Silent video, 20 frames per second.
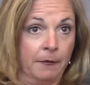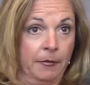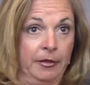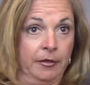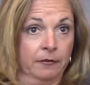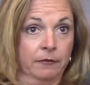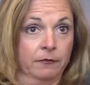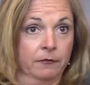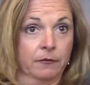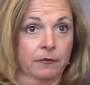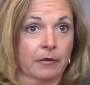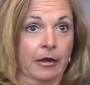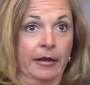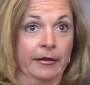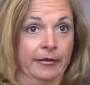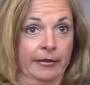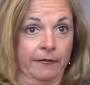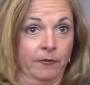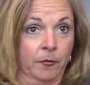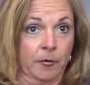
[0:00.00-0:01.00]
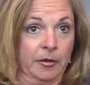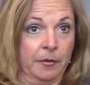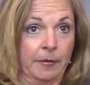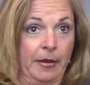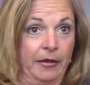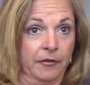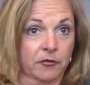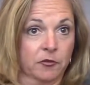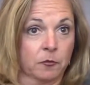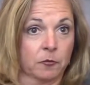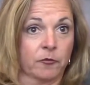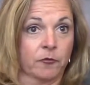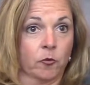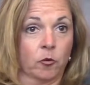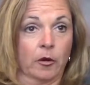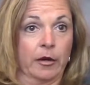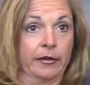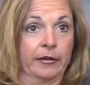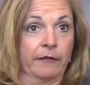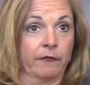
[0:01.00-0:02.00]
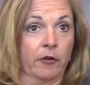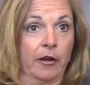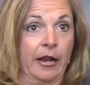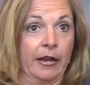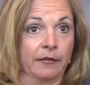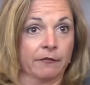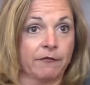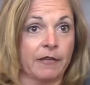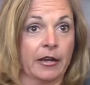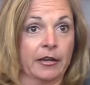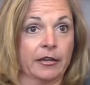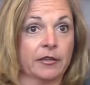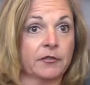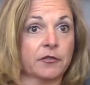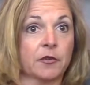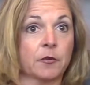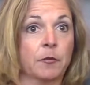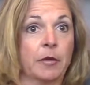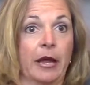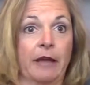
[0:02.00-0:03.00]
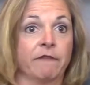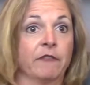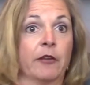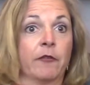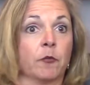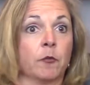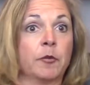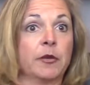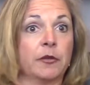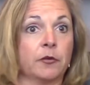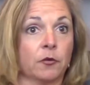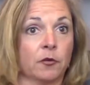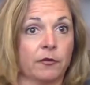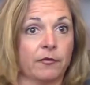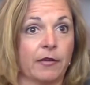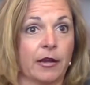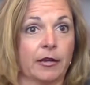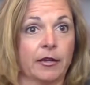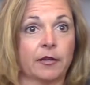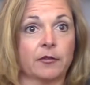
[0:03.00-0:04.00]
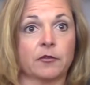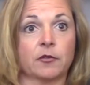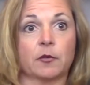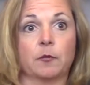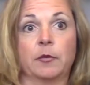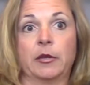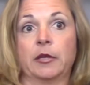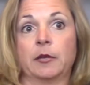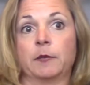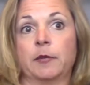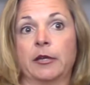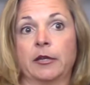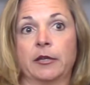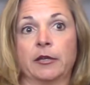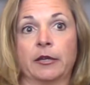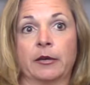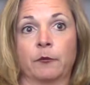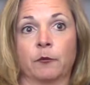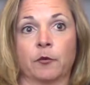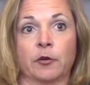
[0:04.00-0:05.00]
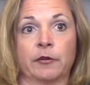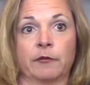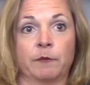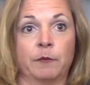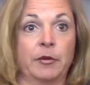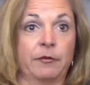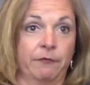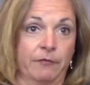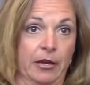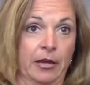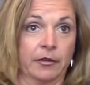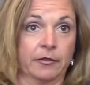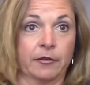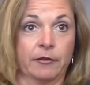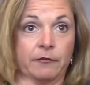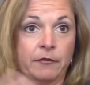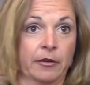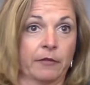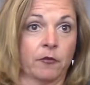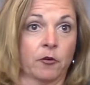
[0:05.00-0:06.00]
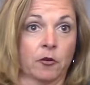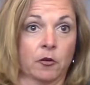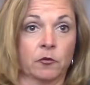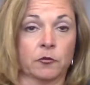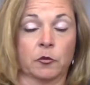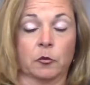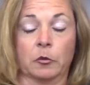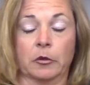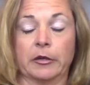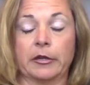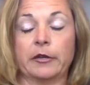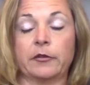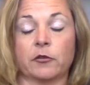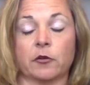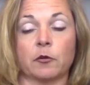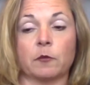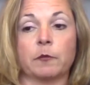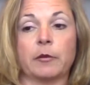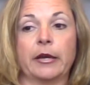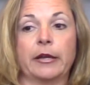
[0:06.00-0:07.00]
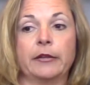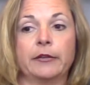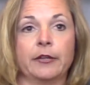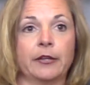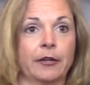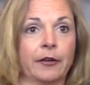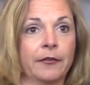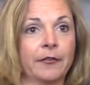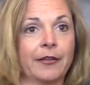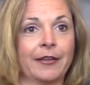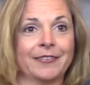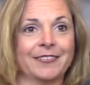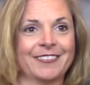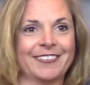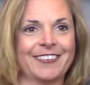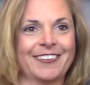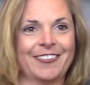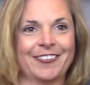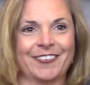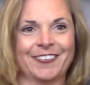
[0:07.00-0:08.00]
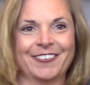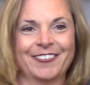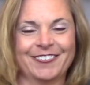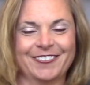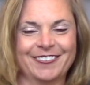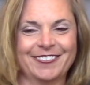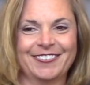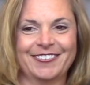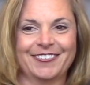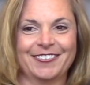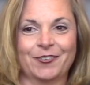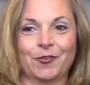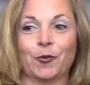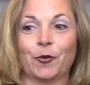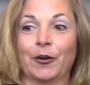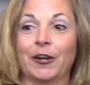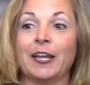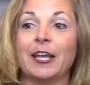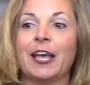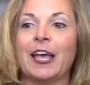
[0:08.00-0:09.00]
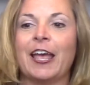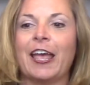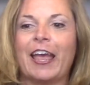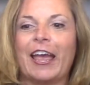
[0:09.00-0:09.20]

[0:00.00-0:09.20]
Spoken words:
I'd never been a pastor before. I'd never had a finance committee. I've never been to a finance committee meeting, and would have been fine to have never gone to one either. But, that's another story.